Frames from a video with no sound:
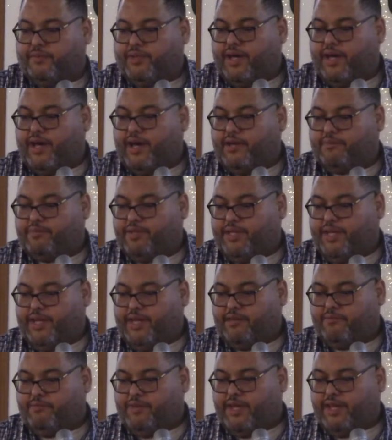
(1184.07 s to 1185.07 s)
God
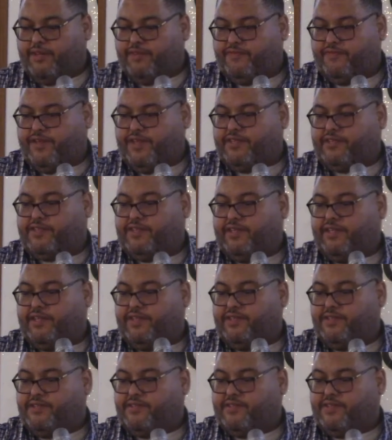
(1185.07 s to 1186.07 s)
began manifesting
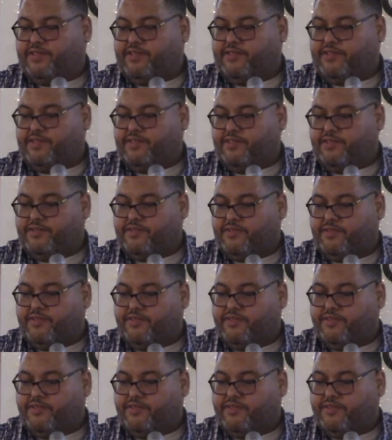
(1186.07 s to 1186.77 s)
in the 60s,